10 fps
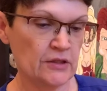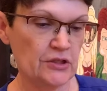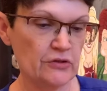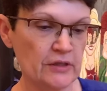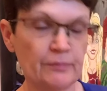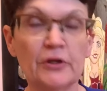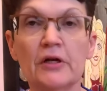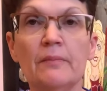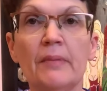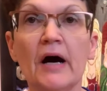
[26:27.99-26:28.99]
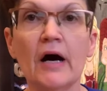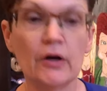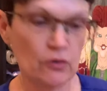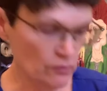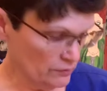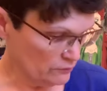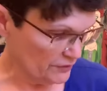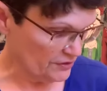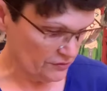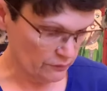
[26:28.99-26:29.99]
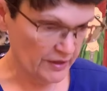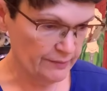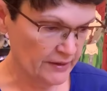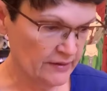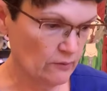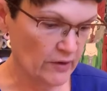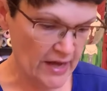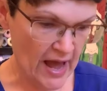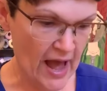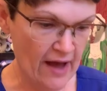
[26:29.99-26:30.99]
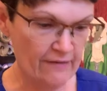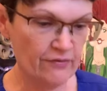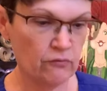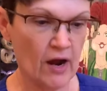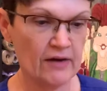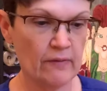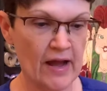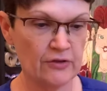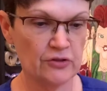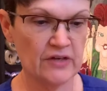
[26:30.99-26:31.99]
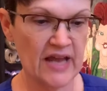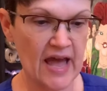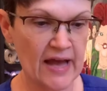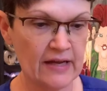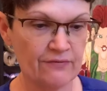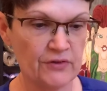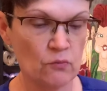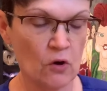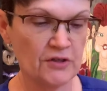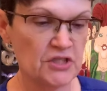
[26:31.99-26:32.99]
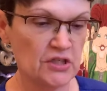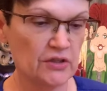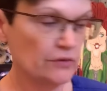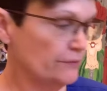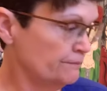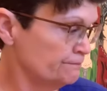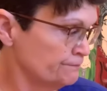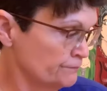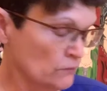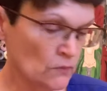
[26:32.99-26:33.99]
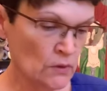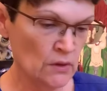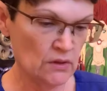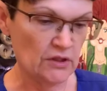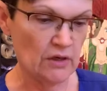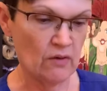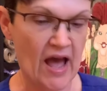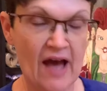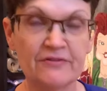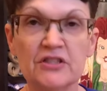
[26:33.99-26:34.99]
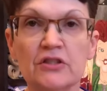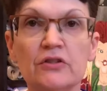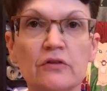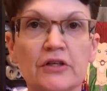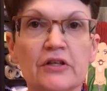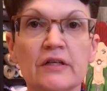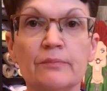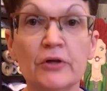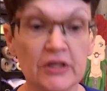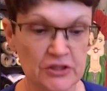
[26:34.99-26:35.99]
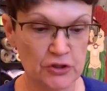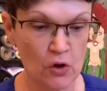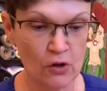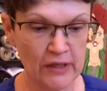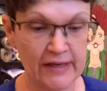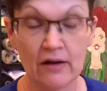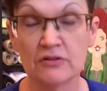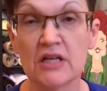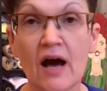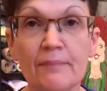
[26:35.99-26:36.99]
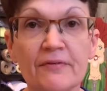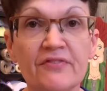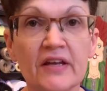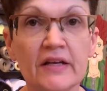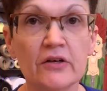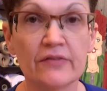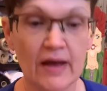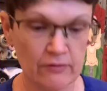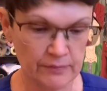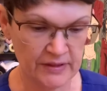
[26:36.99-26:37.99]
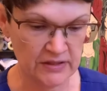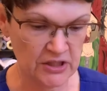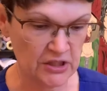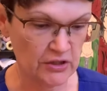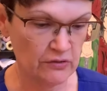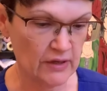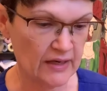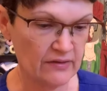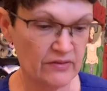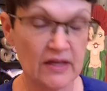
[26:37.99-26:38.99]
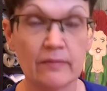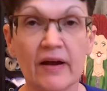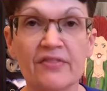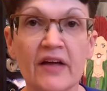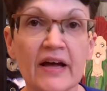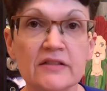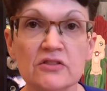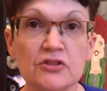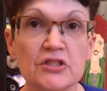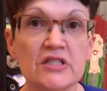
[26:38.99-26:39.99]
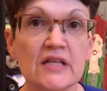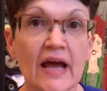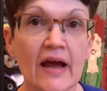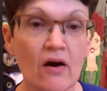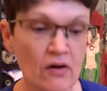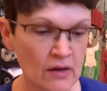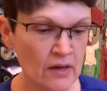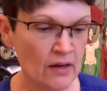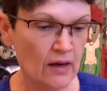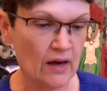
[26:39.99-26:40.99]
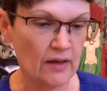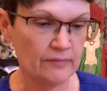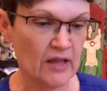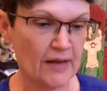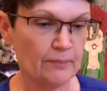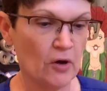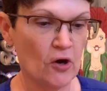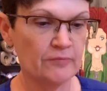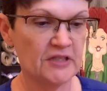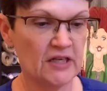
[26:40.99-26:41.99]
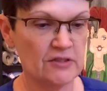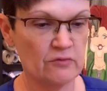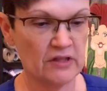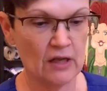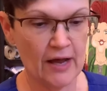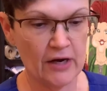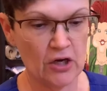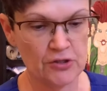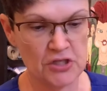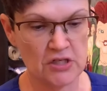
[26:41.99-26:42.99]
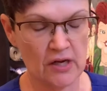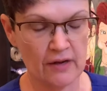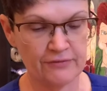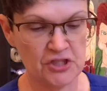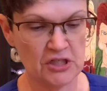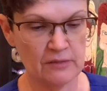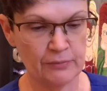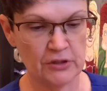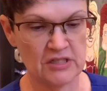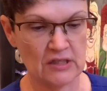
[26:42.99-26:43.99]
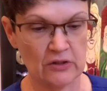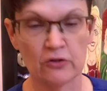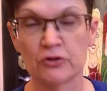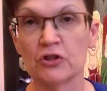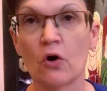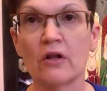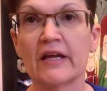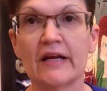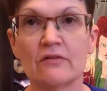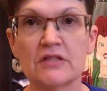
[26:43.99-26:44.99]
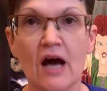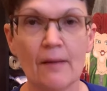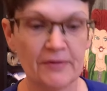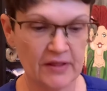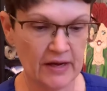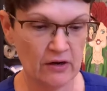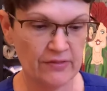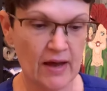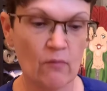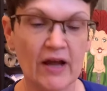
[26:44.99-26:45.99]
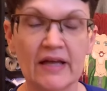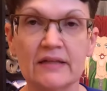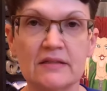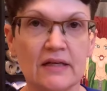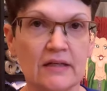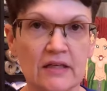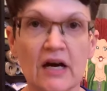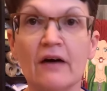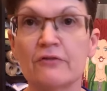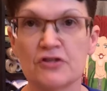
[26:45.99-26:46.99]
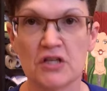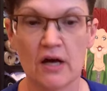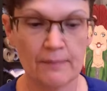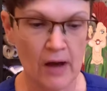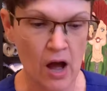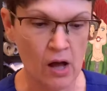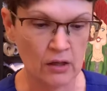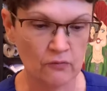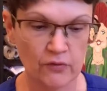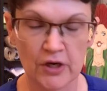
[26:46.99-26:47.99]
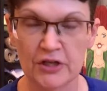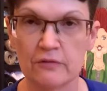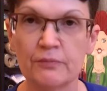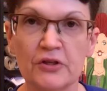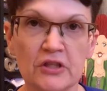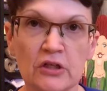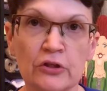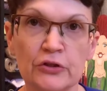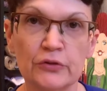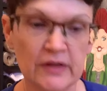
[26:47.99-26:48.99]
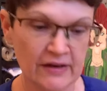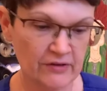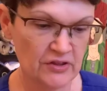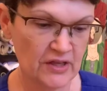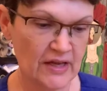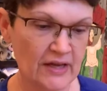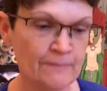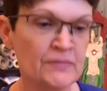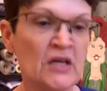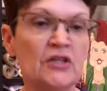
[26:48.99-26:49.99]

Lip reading: You can put a bow with the ribbon that we have right around her neck if you want to. You don't have to, or you could put a dolly on top of here. That would have been cute. I didn't think about that until just now. Like Barb does with a lot of her stuff. She puts a little dolly on top of there, and that way it covers up all of where you put the glue and everything.